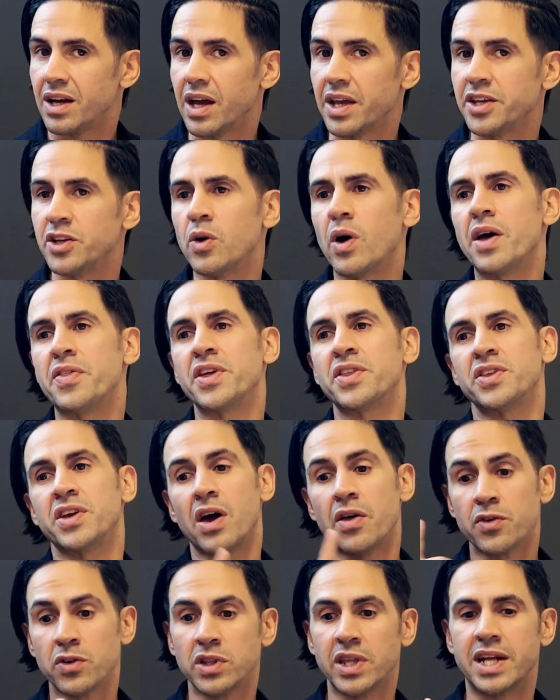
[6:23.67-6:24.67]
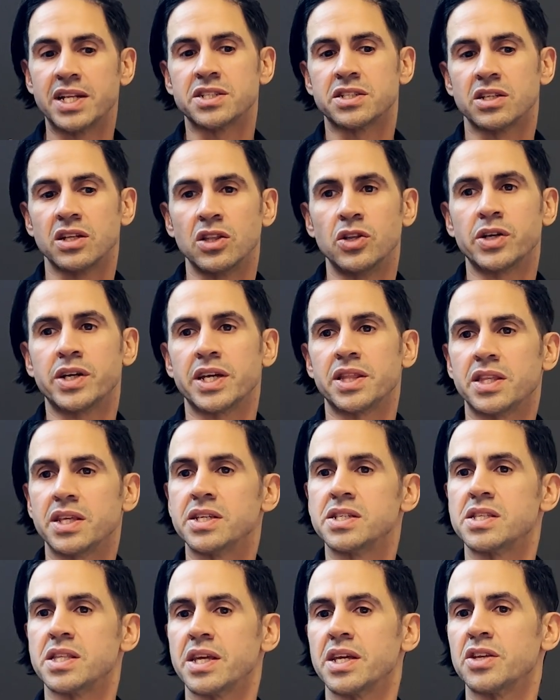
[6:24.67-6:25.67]
I think the other lens to look at
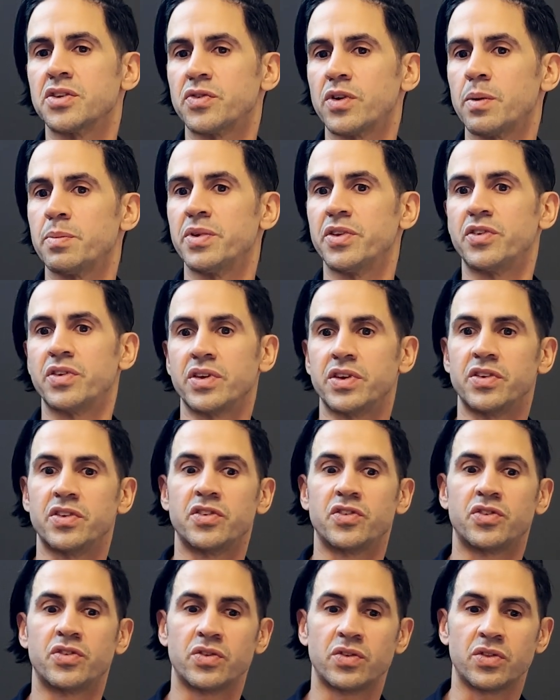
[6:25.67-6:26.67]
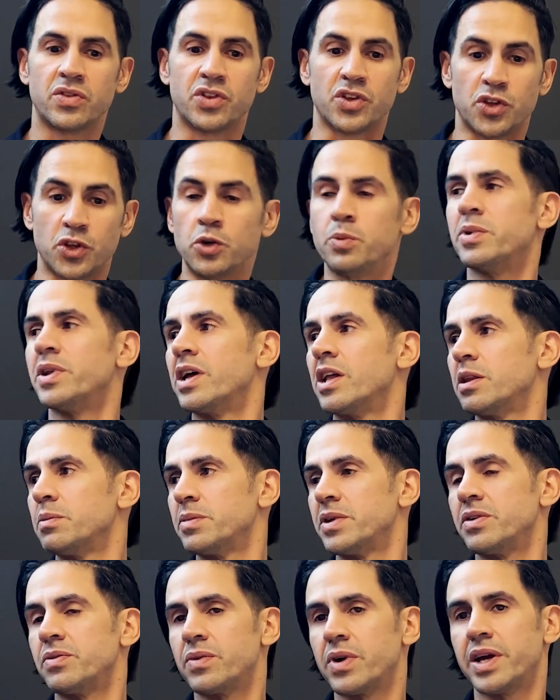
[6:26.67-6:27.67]
these things from is the human
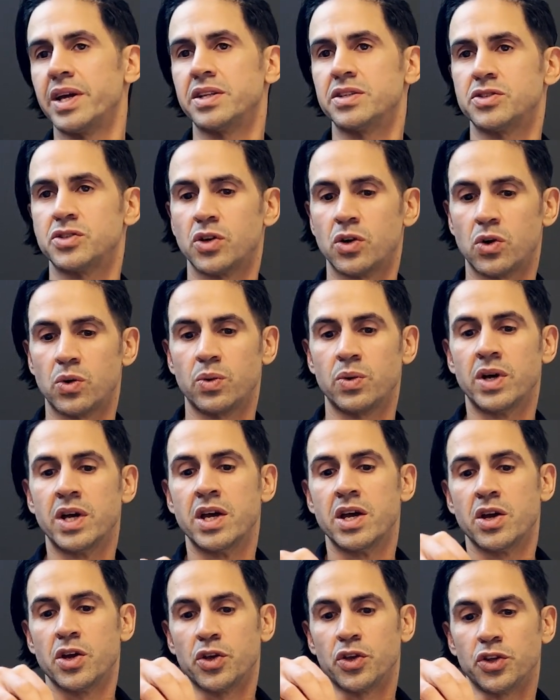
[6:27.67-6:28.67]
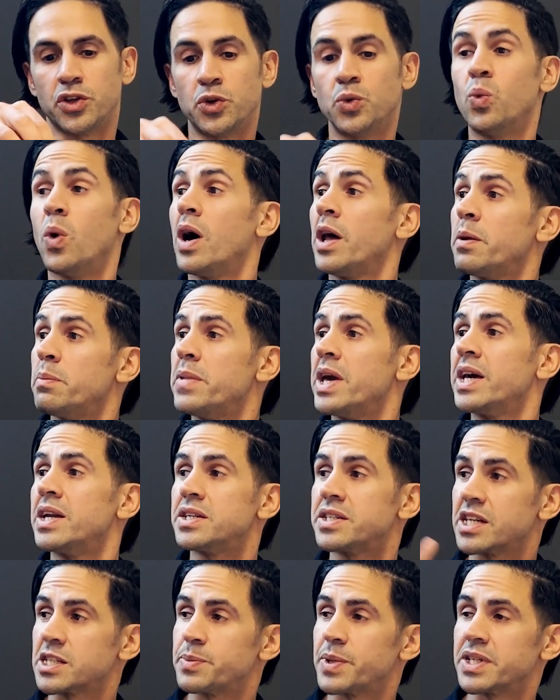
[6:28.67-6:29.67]
element, right? So you want to
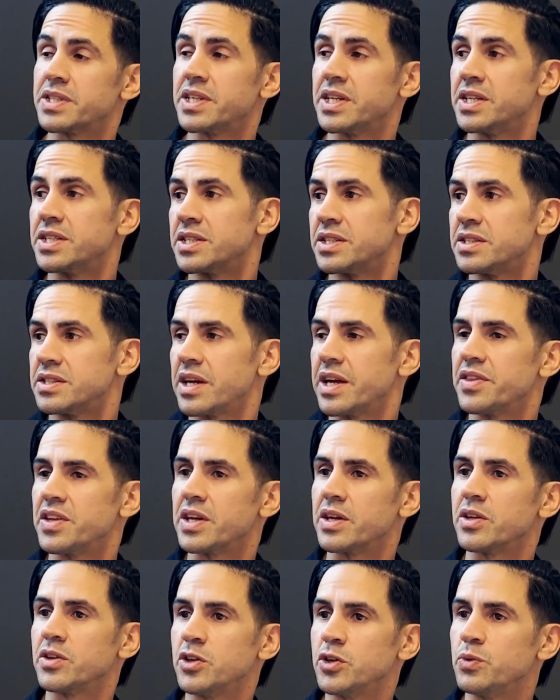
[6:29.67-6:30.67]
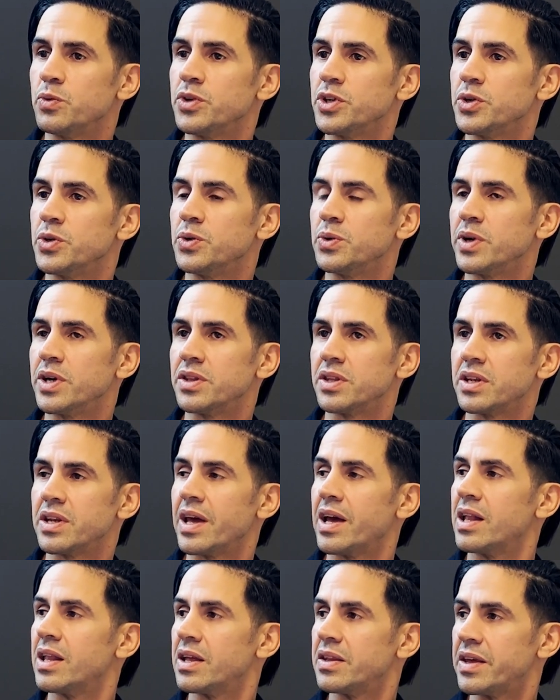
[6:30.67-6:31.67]
manage expectations. I think you hit the
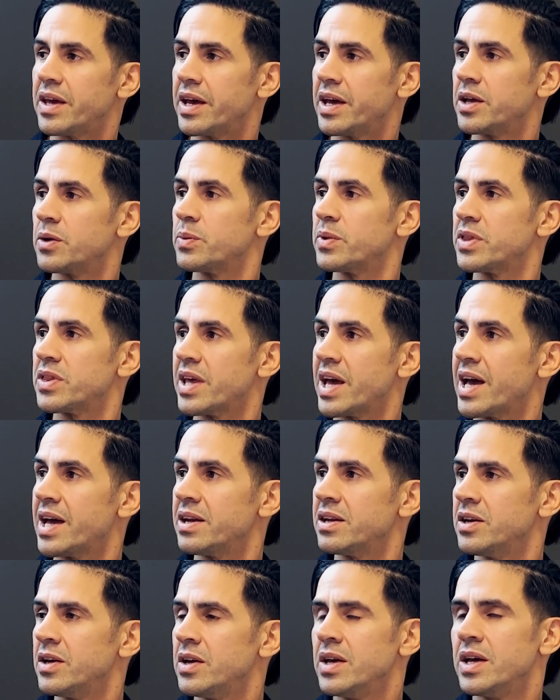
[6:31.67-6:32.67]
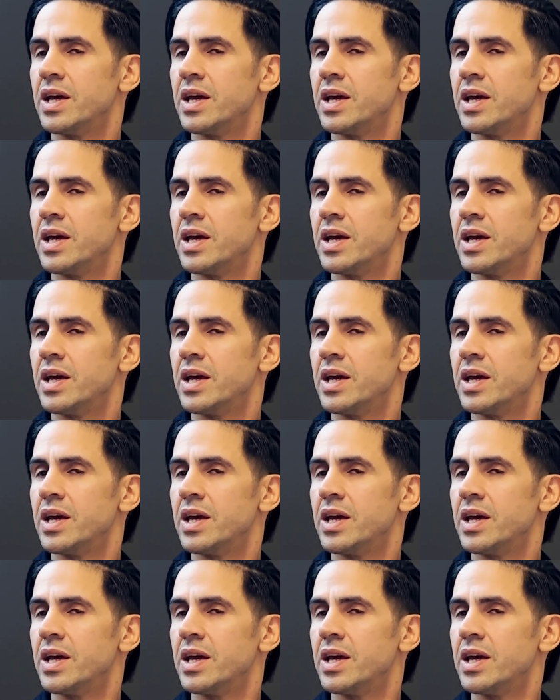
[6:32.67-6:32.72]
nail on the head with that.